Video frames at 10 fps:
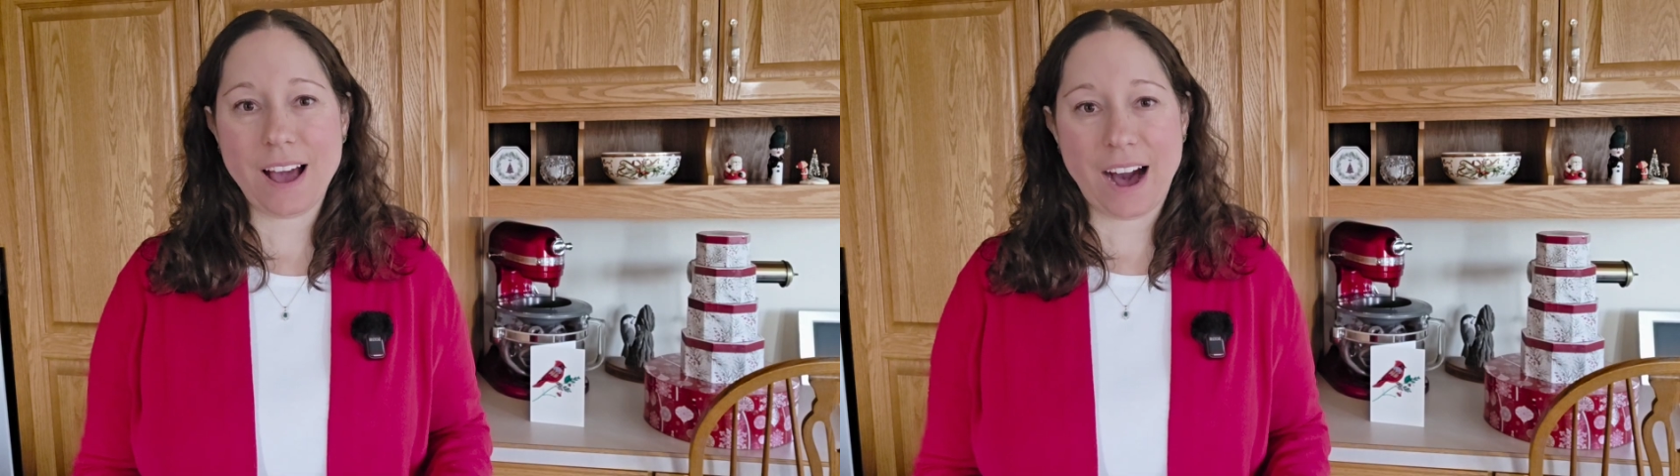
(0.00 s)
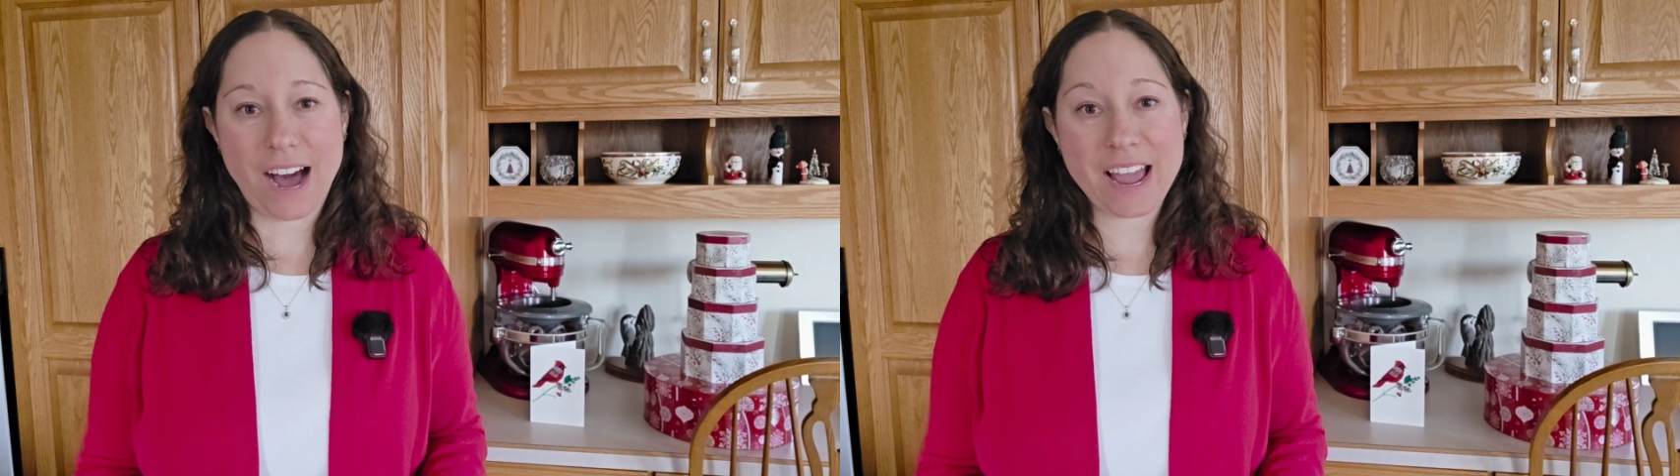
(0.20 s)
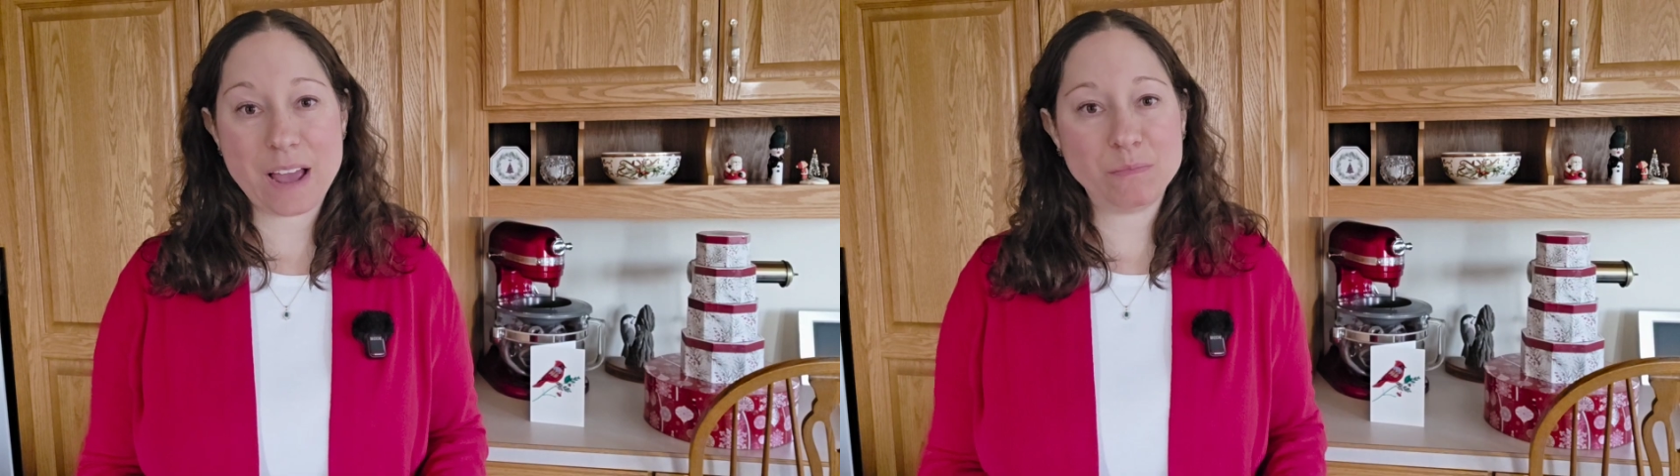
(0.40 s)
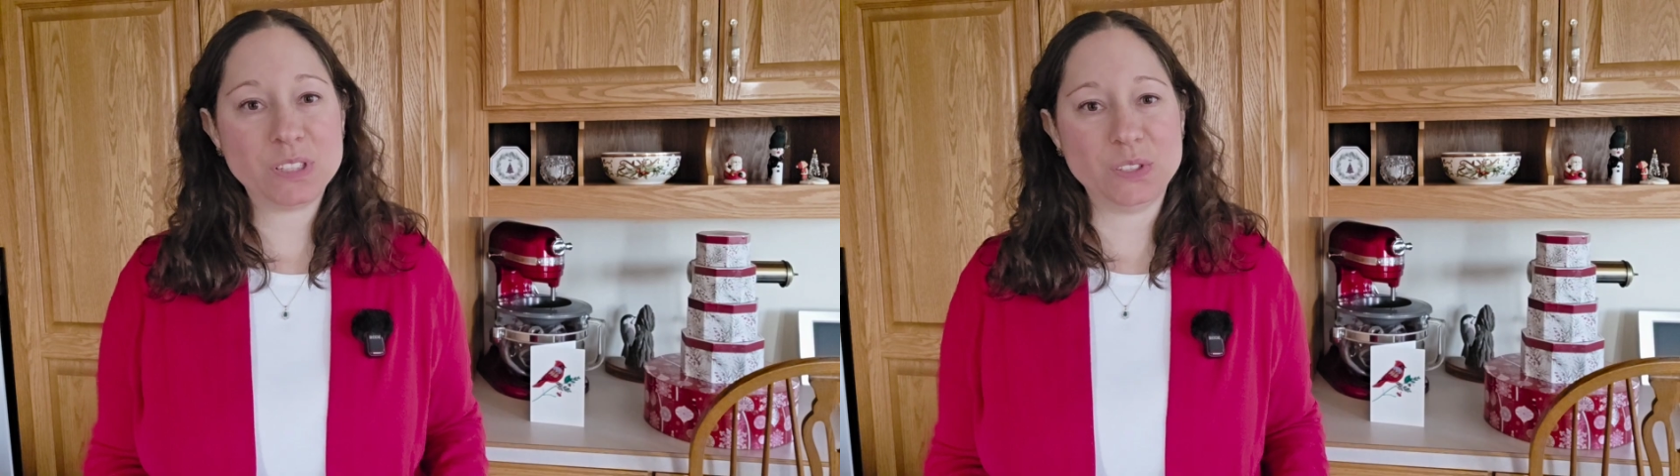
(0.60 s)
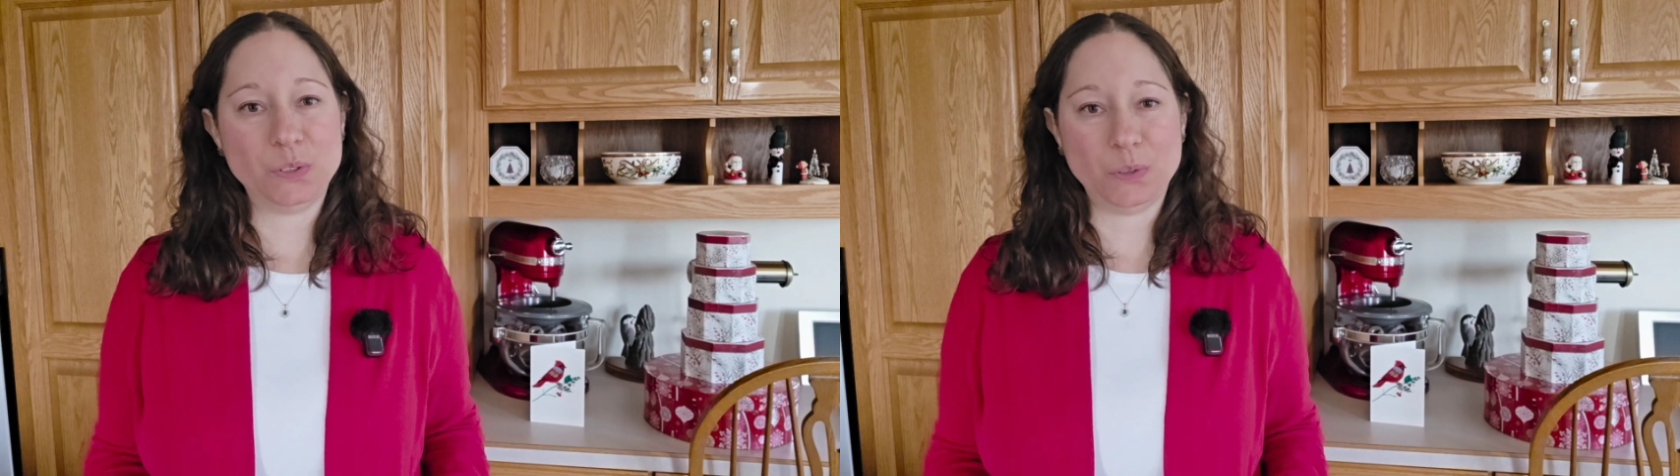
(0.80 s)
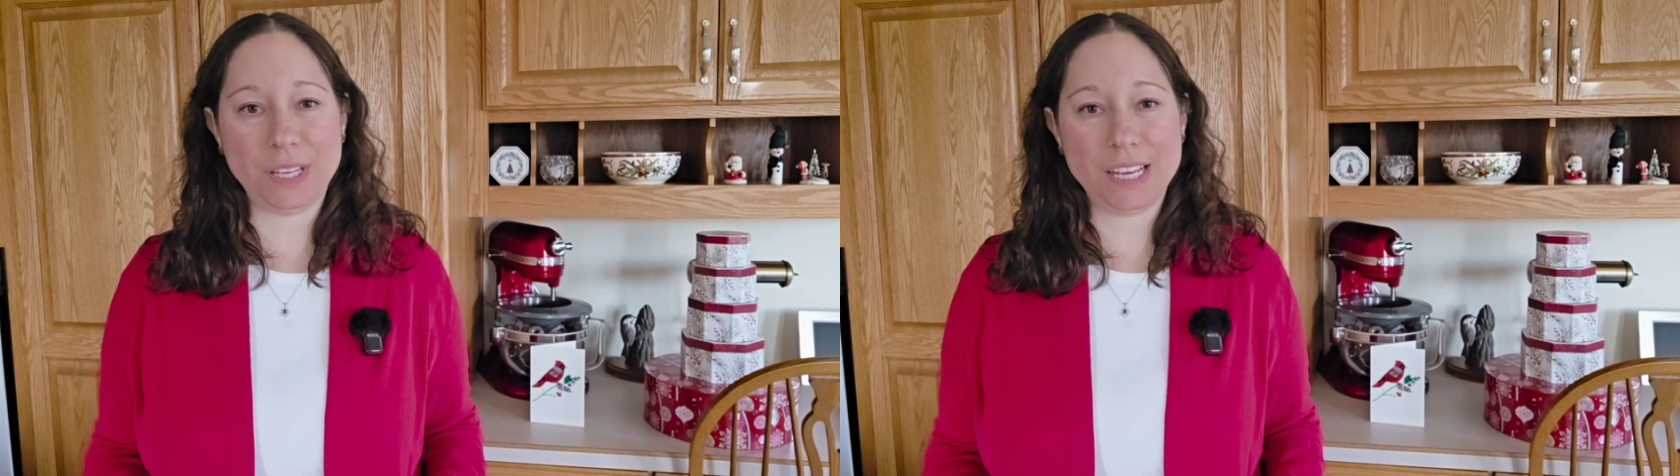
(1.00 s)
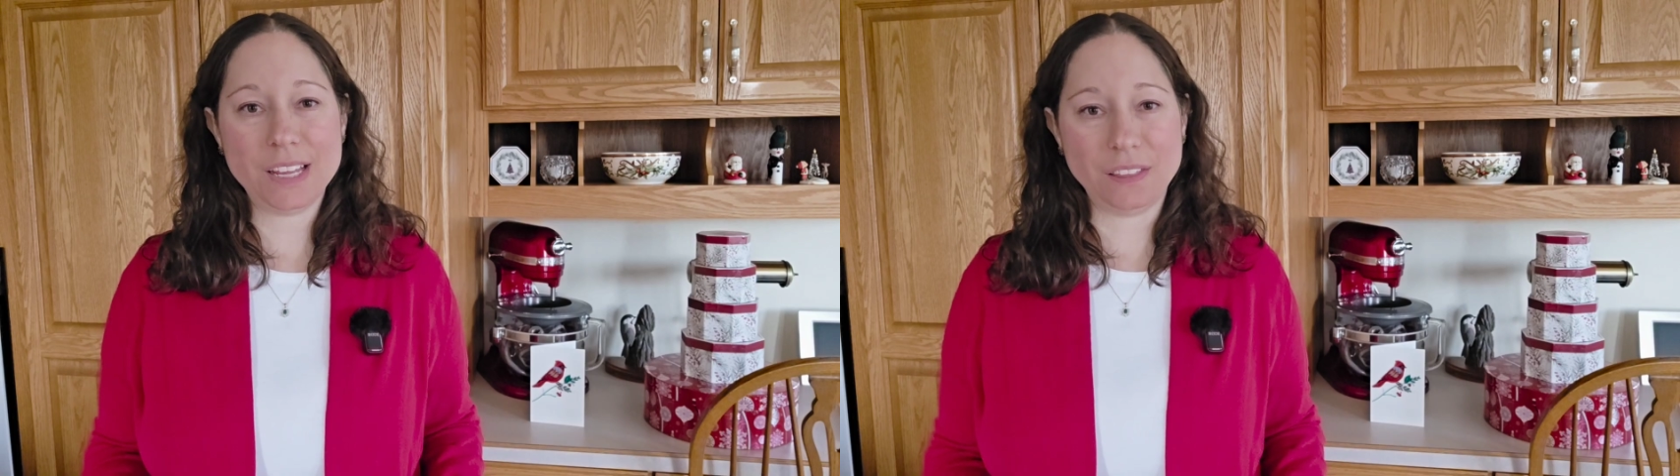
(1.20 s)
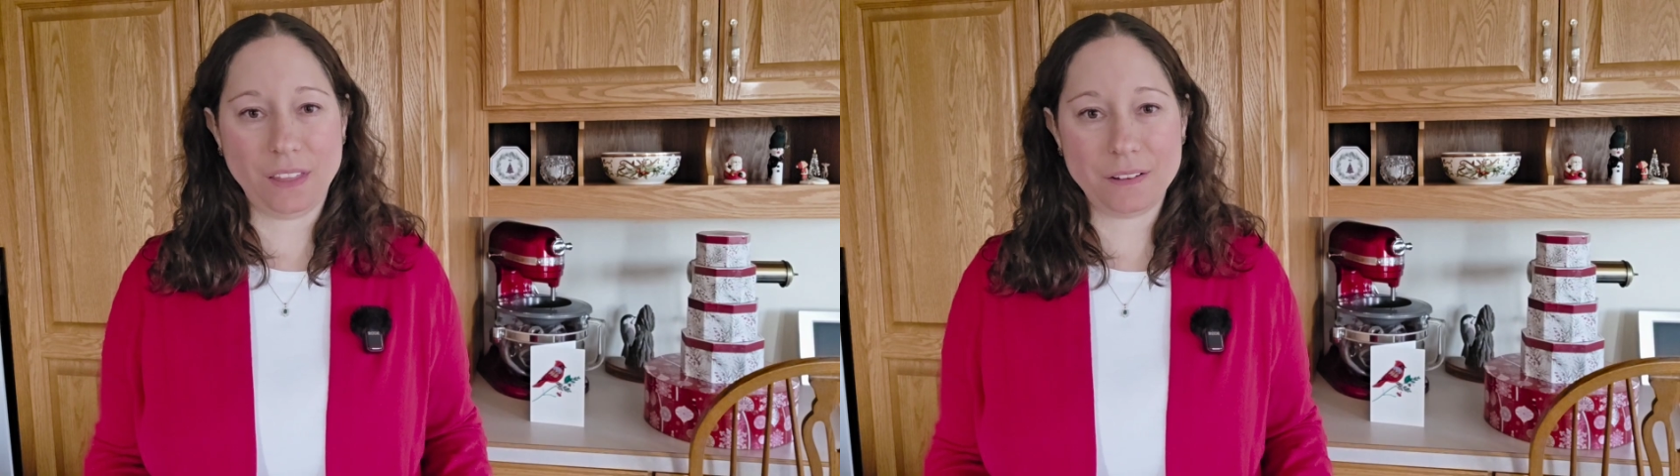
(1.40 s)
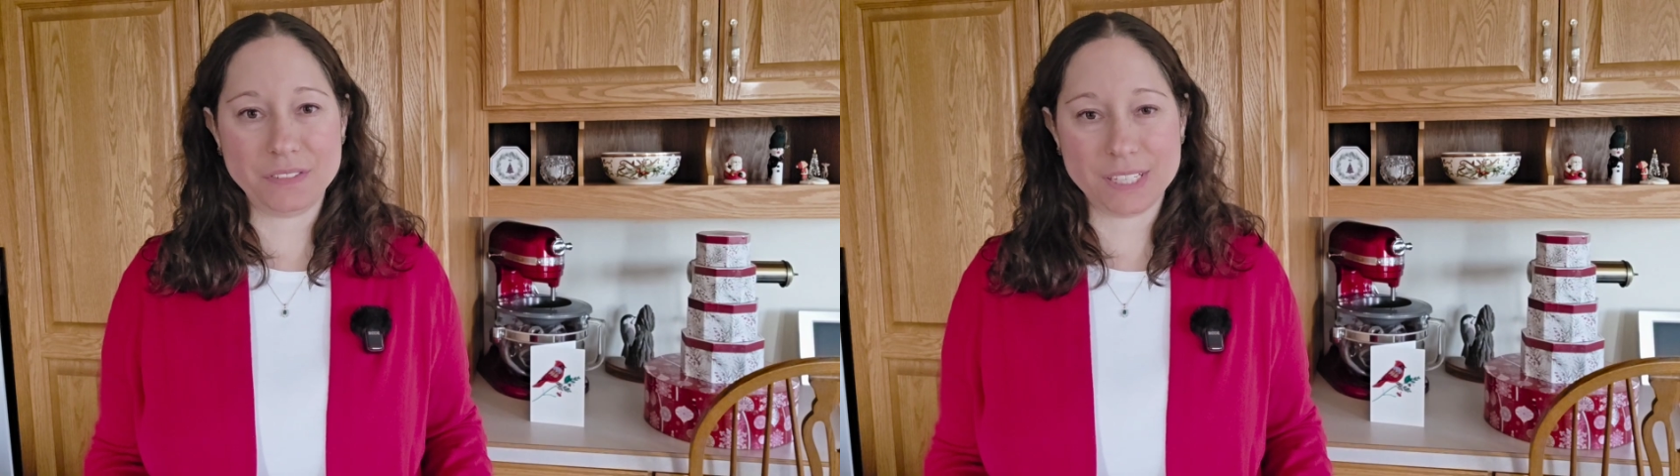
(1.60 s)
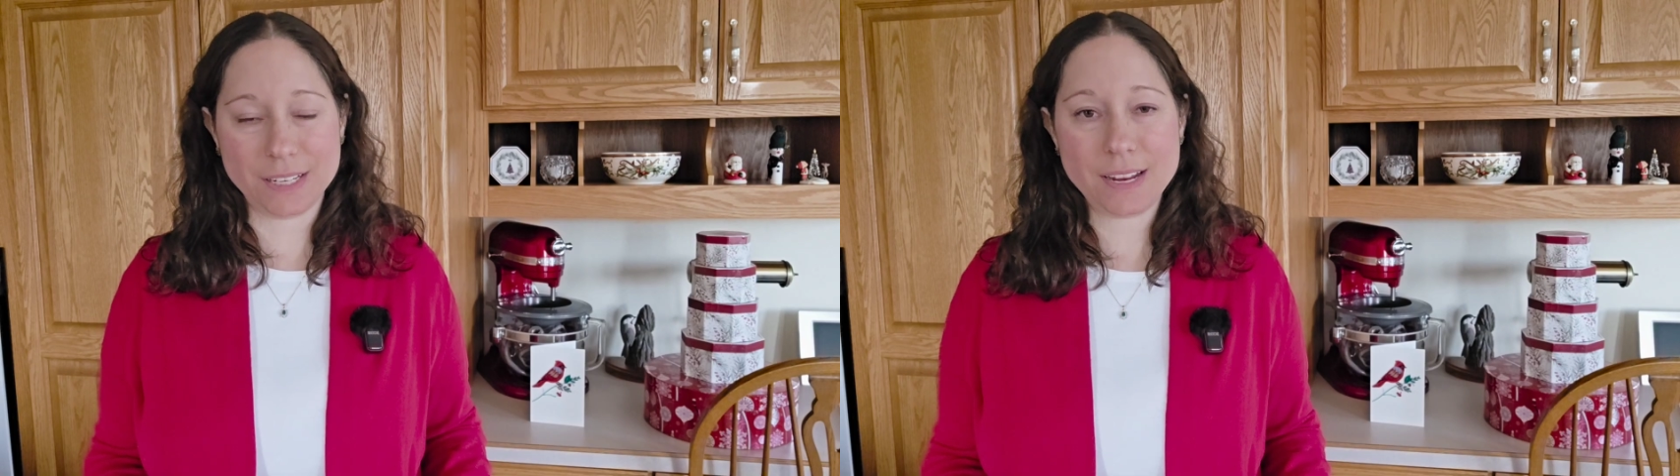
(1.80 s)
I absolutely
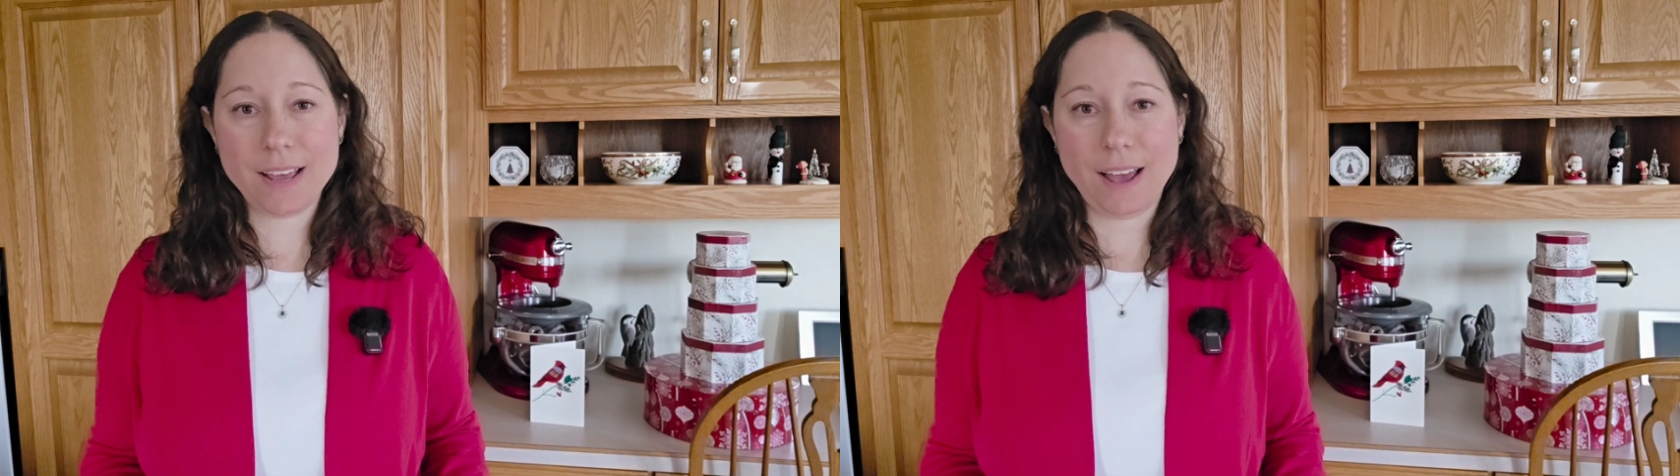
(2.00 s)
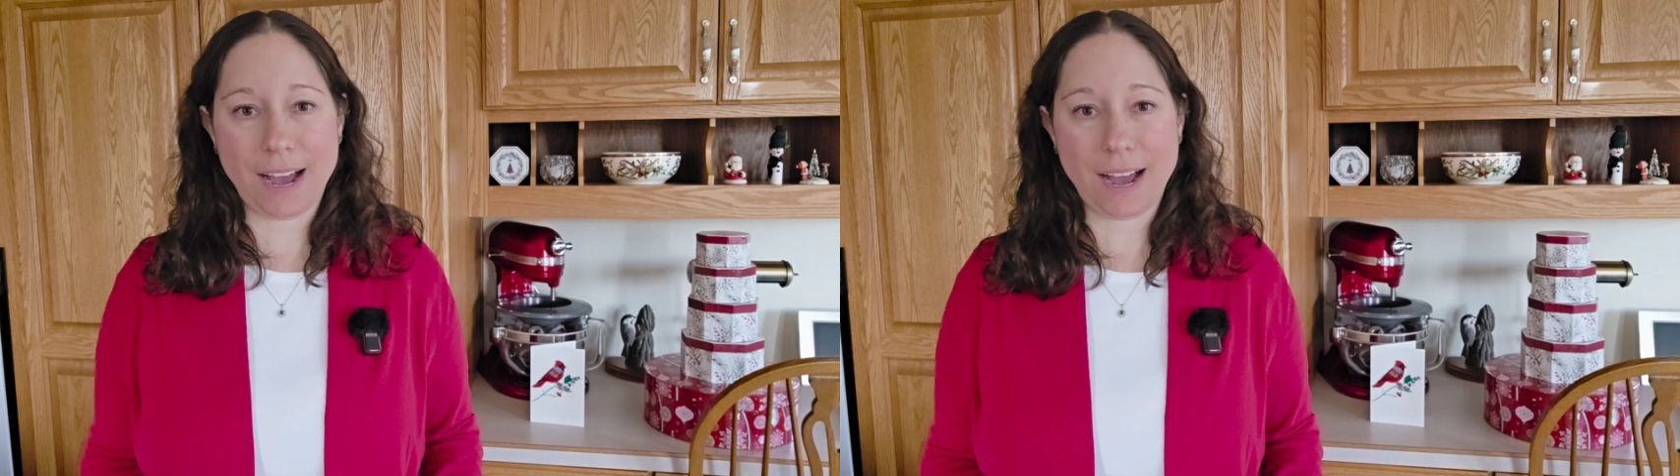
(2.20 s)
loved it.